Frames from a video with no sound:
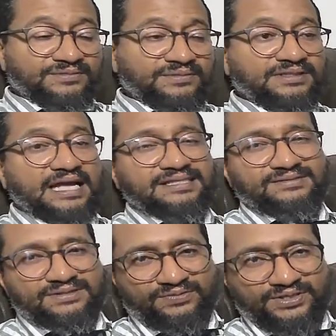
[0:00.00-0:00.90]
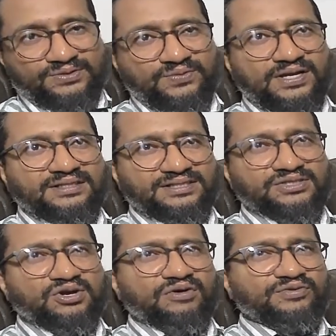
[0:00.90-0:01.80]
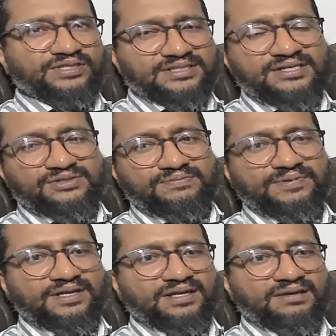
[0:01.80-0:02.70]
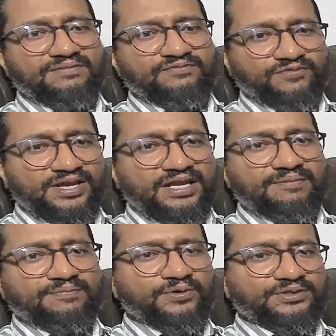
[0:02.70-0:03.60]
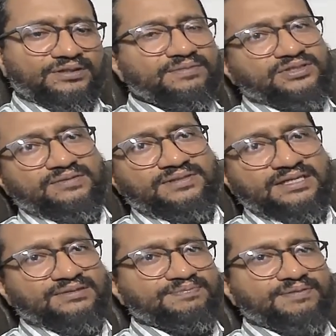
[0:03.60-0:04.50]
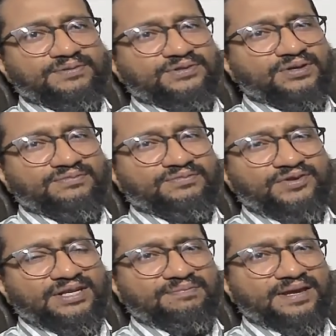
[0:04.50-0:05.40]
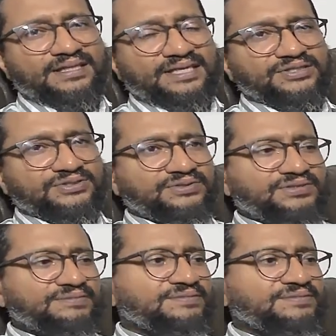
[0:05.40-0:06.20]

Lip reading: That's the reason why discoveries tend to be really important, but sometimes people don't really pay attention to them.